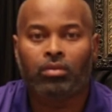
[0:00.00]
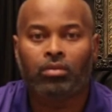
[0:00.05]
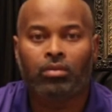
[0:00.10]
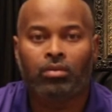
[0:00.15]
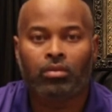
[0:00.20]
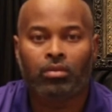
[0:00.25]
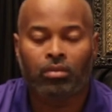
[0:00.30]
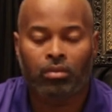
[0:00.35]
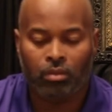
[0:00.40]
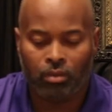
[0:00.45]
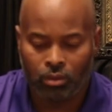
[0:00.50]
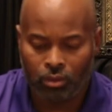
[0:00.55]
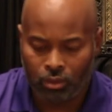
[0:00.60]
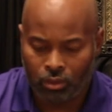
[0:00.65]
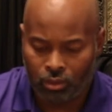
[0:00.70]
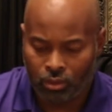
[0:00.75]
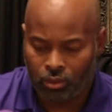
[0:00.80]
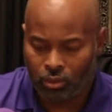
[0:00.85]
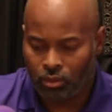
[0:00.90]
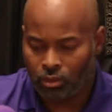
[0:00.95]

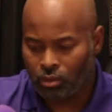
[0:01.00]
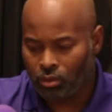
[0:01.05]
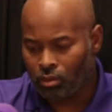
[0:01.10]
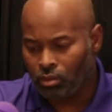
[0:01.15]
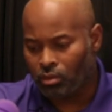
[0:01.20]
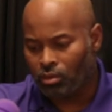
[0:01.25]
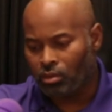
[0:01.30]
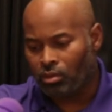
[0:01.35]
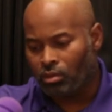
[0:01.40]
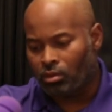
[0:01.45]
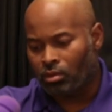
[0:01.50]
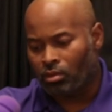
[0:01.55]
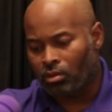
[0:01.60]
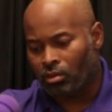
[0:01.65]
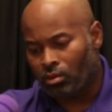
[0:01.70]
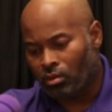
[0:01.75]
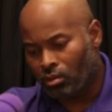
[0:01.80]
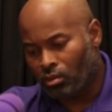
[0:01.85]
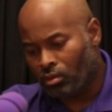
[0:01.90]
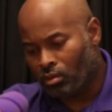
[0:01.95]

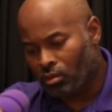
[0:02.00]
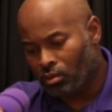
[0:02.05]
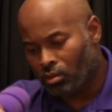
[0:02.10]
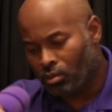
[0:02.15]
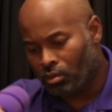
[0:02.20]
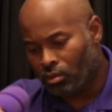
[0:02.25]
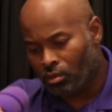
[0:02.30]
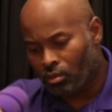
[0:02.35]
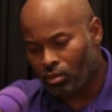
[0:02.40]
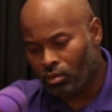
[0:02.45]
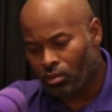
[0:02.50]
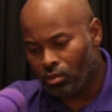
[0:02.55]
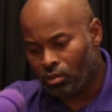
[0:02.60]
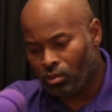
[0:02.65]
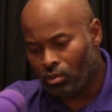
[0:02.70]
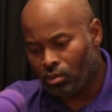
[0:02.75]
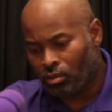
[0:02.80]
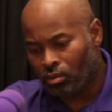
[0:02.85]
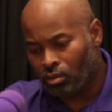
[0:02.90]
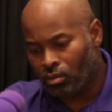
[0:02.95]

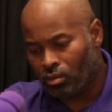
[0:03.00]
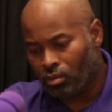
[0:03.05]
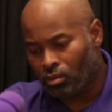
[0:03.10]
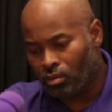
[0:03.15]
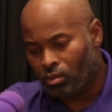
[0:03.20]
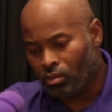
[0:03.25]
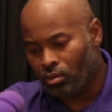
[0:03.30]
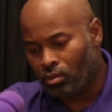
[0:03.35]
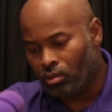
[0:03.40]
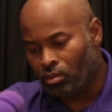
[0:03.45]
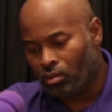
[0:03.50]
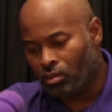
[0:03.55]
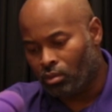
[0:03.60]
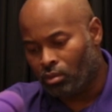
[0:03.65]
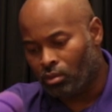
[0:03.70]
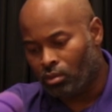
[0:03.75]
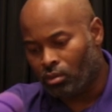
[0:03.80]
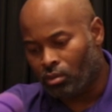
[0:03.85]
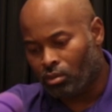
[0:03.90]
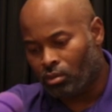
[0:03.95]

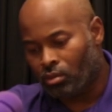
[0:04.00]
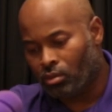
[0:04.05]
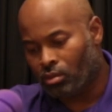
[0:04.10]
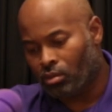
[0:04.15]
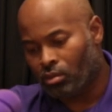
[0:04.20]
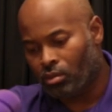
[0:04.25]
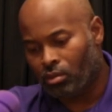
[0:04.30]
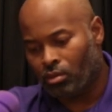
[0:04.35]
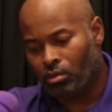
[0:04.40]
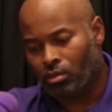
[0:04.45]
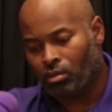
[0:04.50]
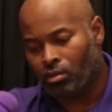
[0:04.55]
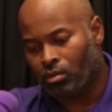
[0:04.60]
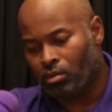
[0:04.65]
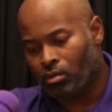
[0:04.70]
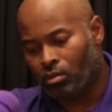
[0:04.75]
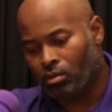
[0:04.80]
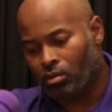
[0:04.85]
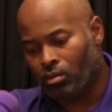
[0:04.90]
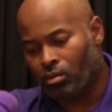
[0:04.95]

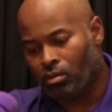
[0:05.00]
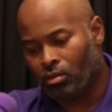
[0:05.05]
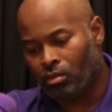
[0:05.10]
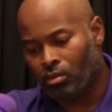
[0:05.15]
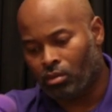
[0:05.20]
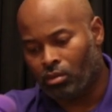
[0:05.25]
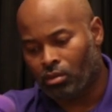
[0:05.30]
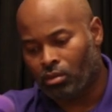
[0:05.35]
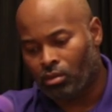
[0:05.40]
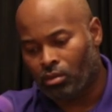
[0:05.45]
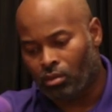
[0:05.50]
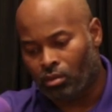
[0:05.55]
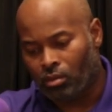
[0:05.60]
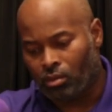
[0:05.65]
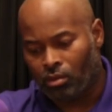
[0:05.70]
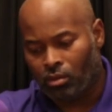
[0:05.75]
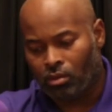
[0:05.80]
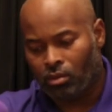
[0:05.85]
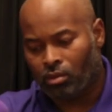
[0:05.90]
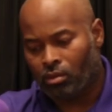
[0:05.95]

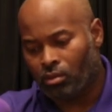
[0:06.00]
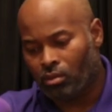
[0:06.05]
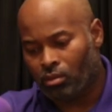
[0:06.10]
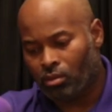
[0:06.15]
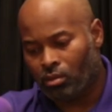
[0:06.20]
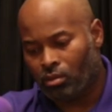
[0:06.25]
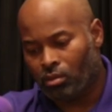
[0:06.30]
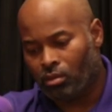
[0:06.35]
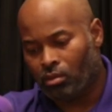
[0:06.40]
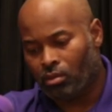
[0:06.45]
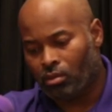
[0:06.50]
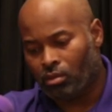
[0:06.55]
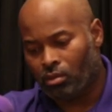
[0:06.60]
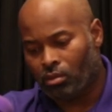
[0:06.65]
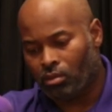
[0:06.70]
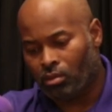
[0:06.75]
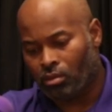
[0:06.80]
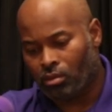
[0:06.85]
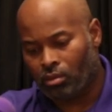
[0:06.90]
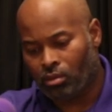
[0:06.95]

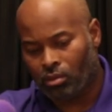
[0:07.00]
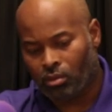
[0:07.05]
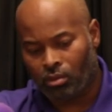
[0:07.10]
No words are spoken by the person on screen.